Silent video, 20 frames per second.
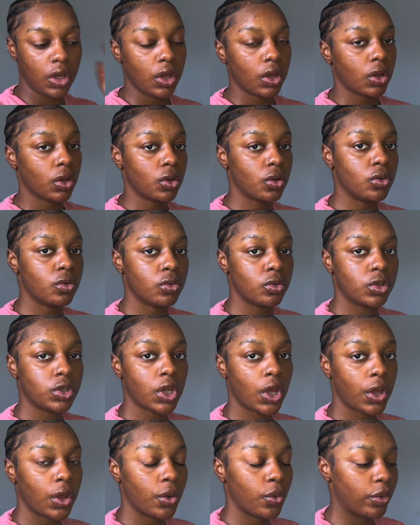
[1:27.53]
Cool,
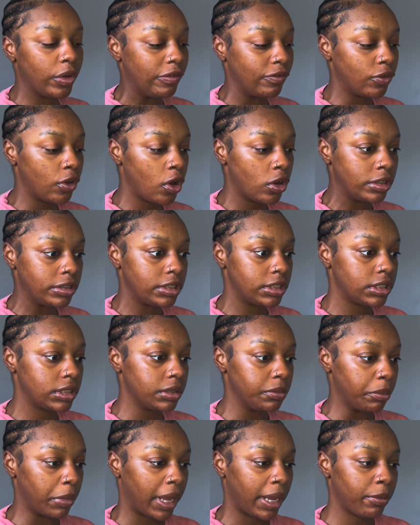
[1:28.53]
so we've got
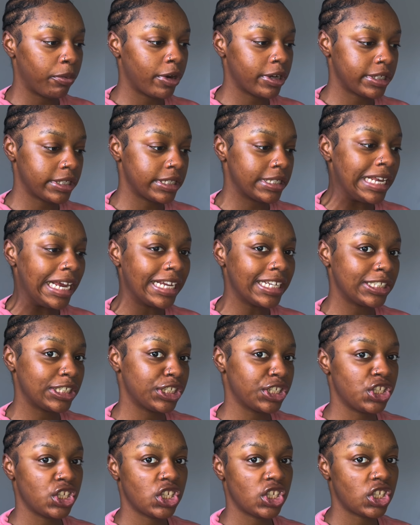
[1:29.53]
my
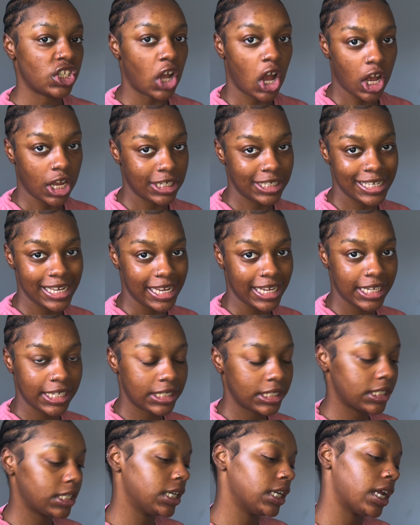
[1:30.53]
presentation
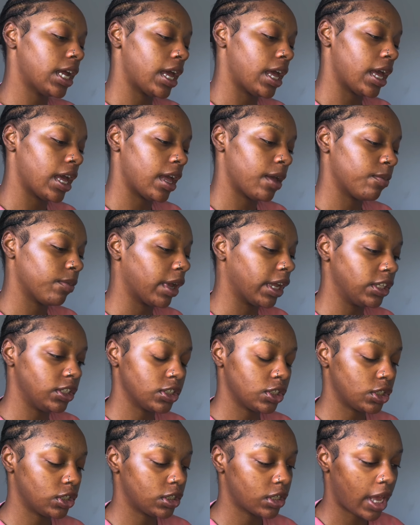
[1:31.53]
started. I
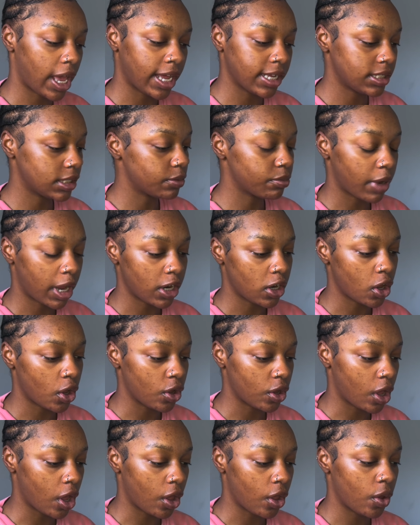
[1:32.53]
just added my
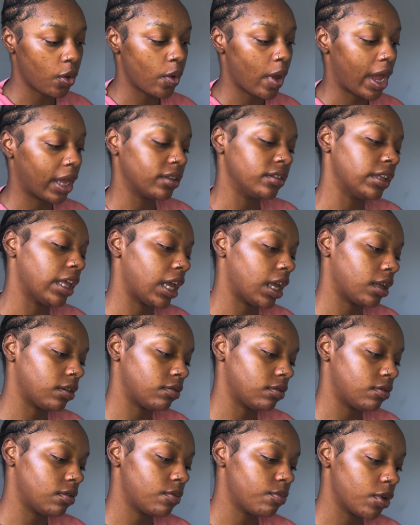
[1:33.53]
logo and
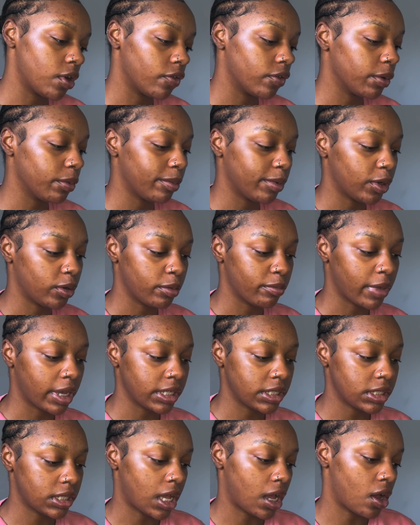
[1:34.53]
then put rebuilding my
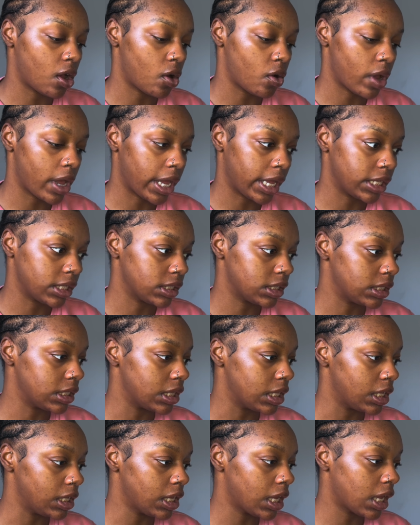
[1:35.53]
style and
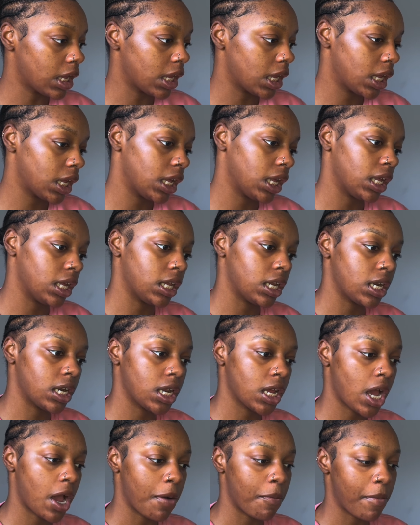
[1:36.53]
the year in
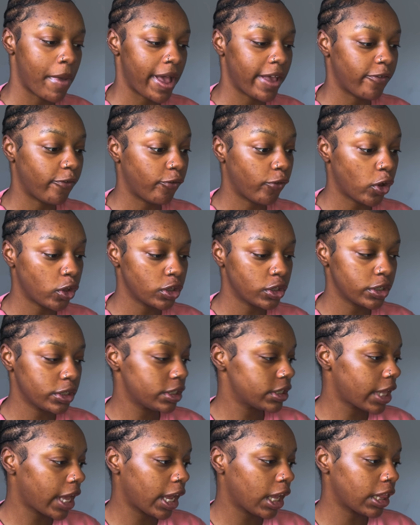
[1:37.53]
my fonts
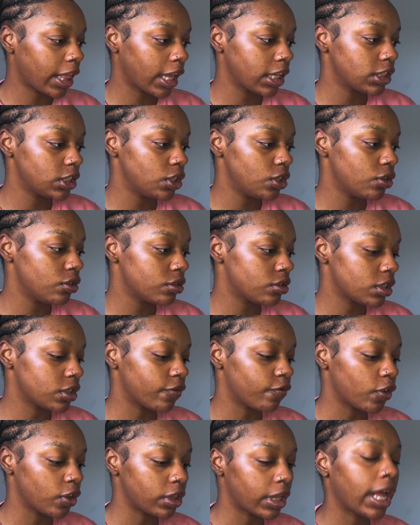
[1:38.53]
that I like to use. The
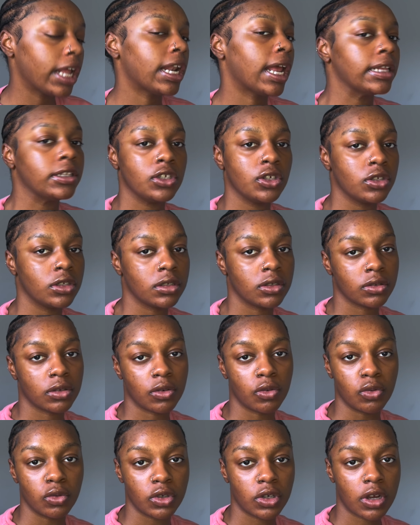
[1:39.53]
font that I like to use is
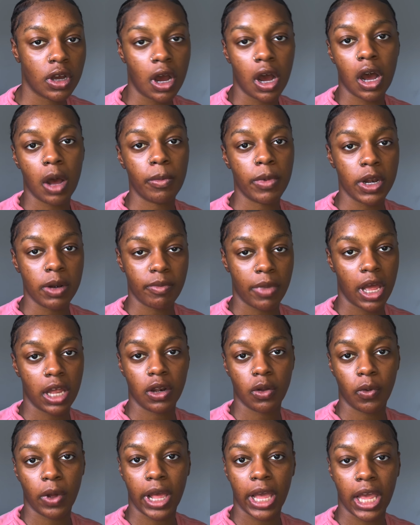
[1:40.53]
called Carbon, by the
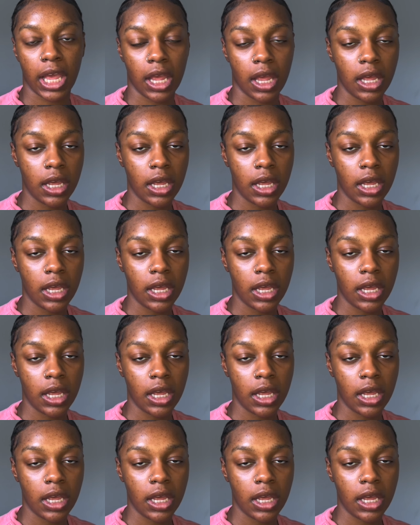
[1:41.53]
way,